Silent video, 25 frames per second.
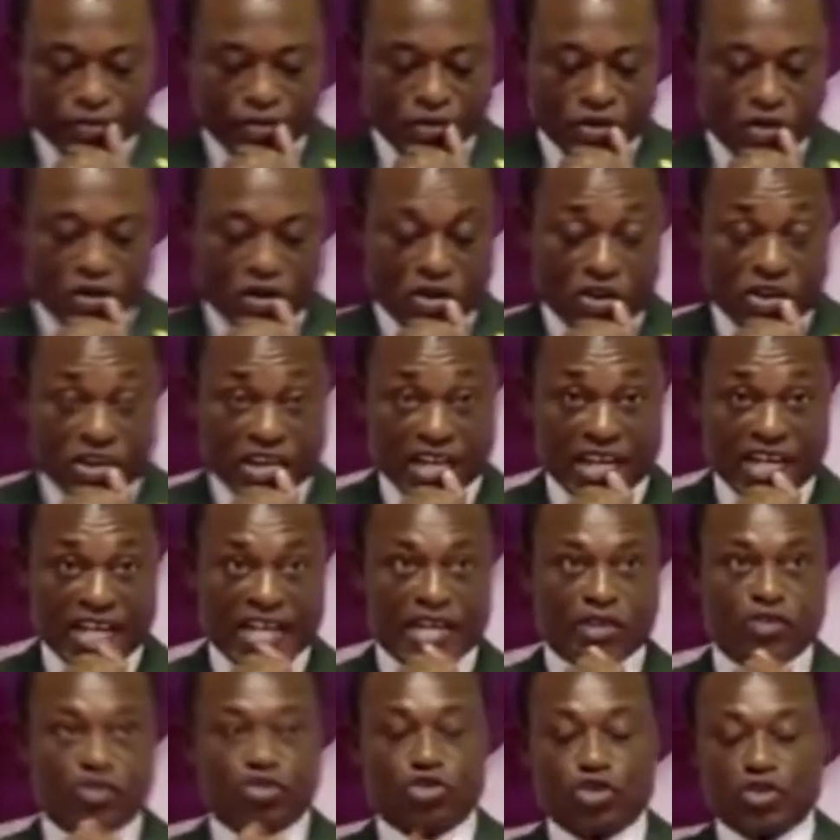On
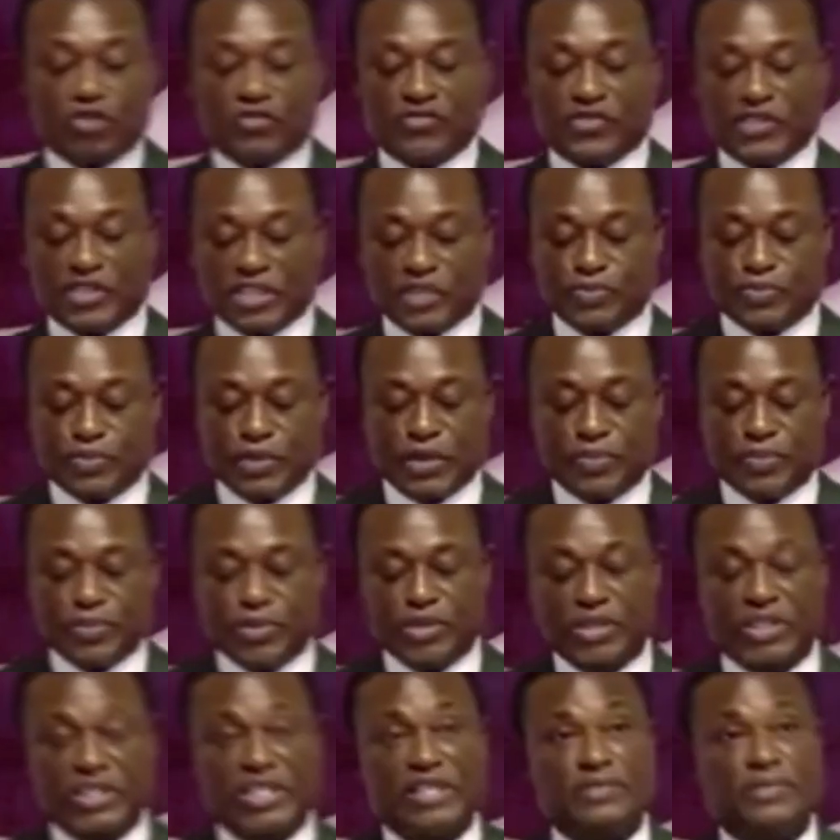account of this
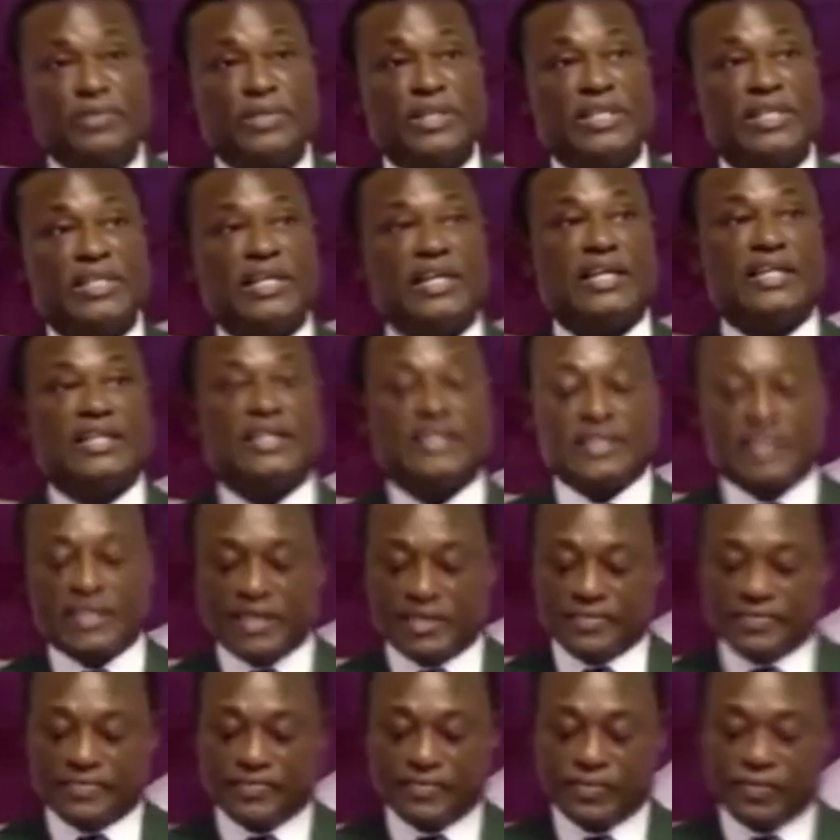purported medical letter,
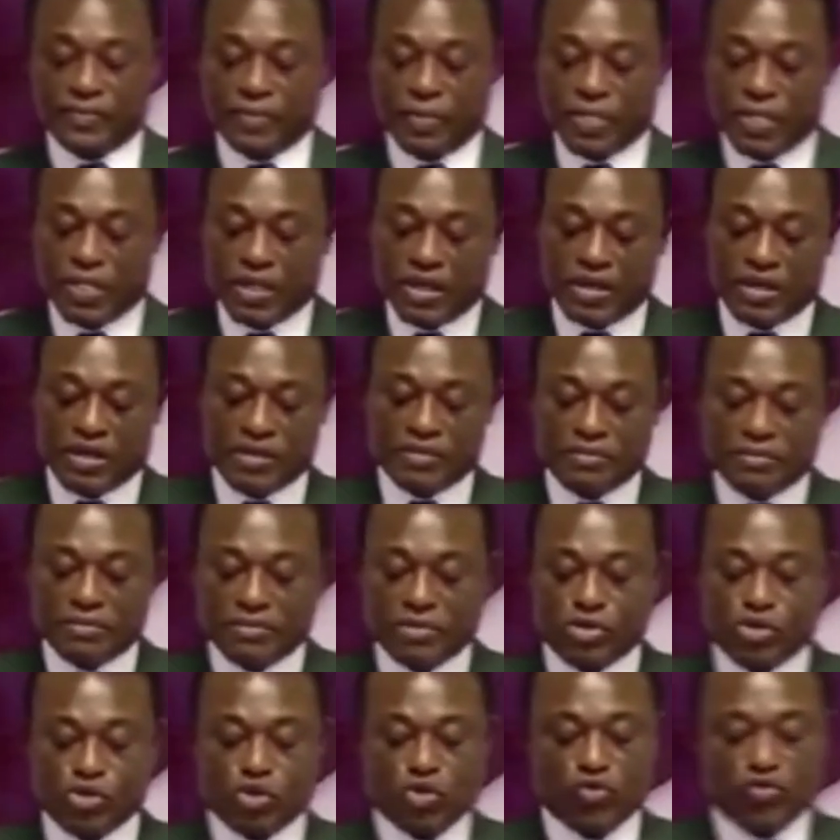
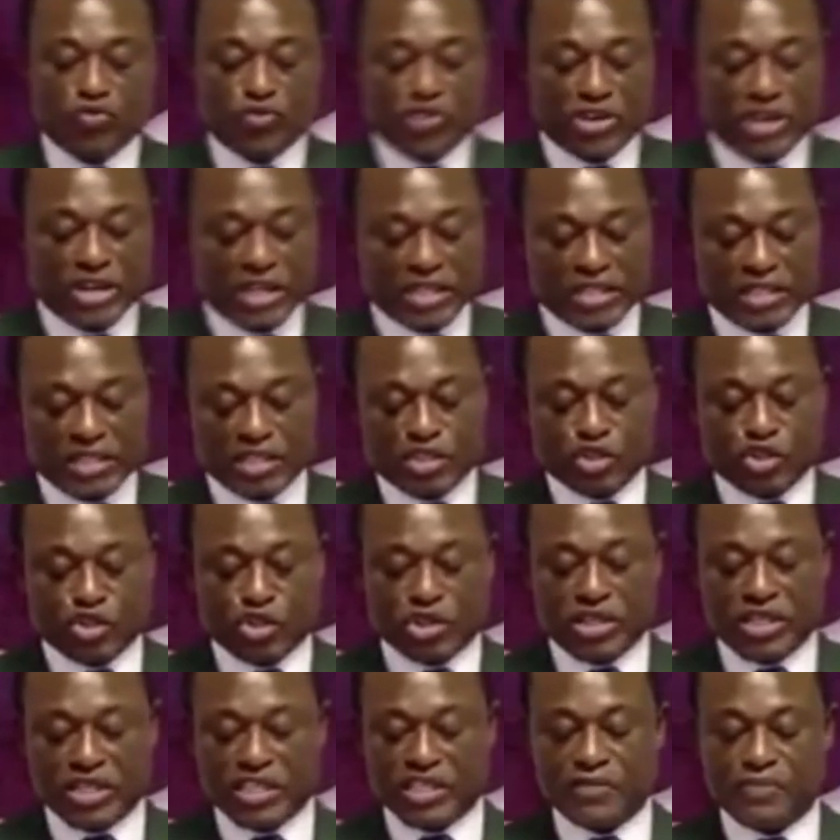Mr. OFORI-ATTA's
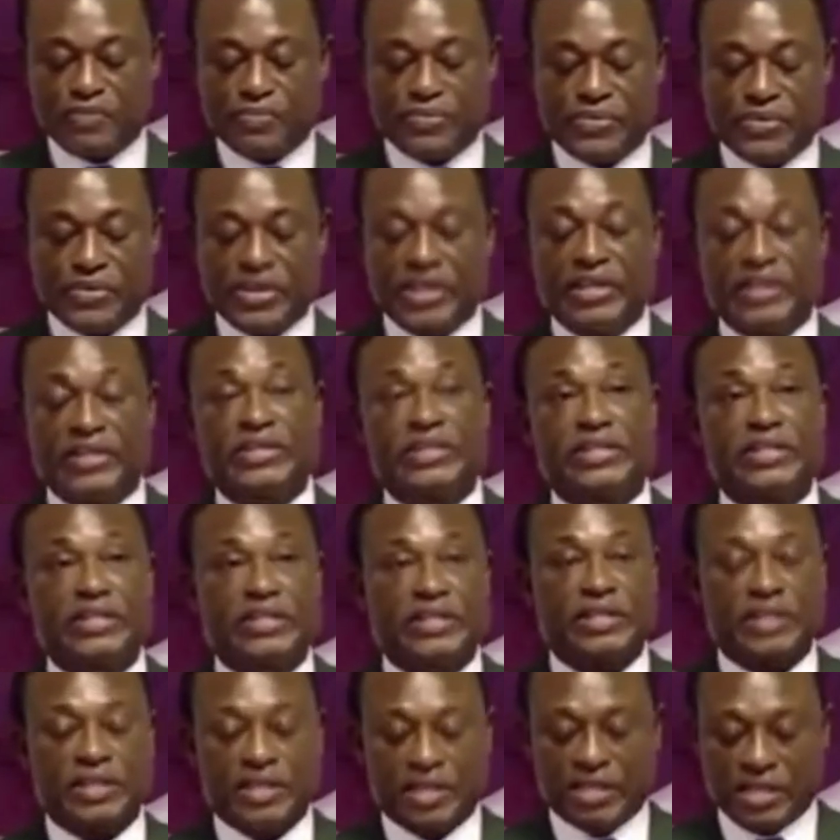lawyers prayed
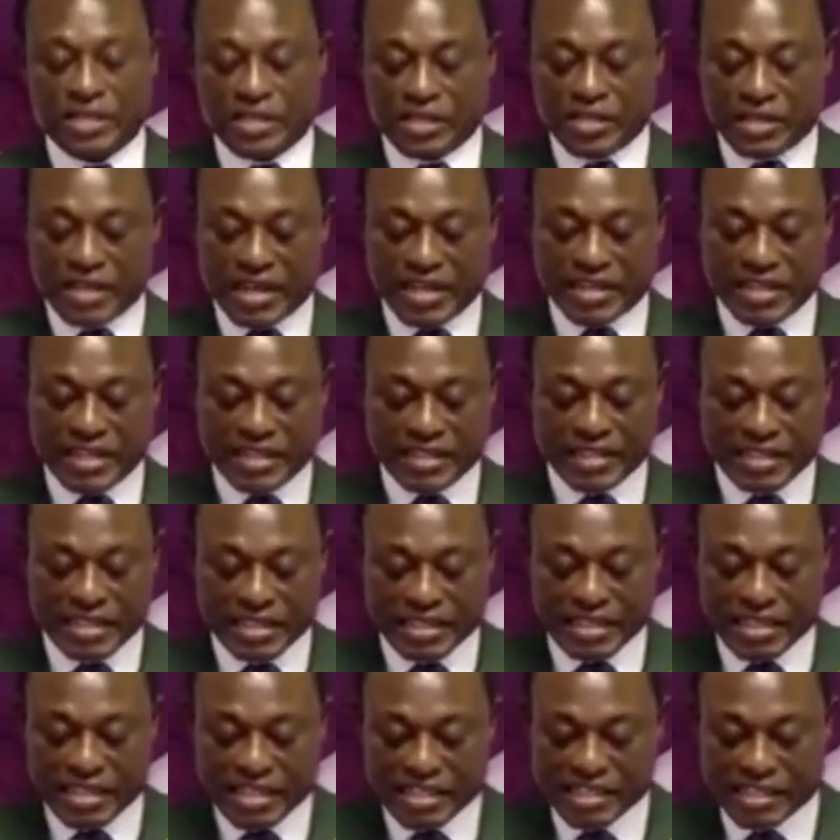that the
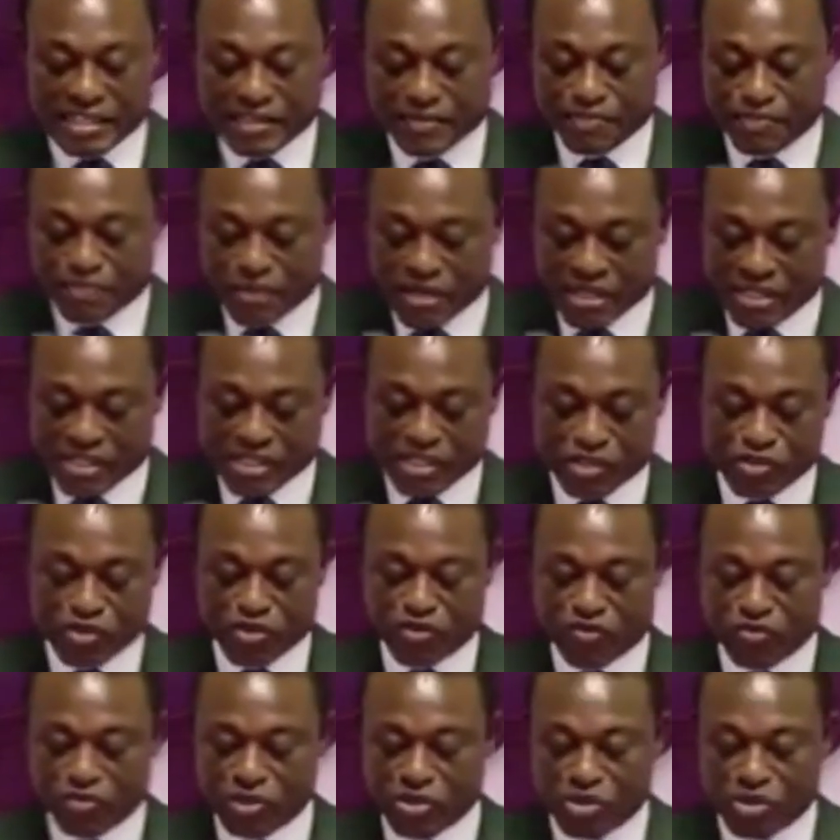attendance in person of Mr.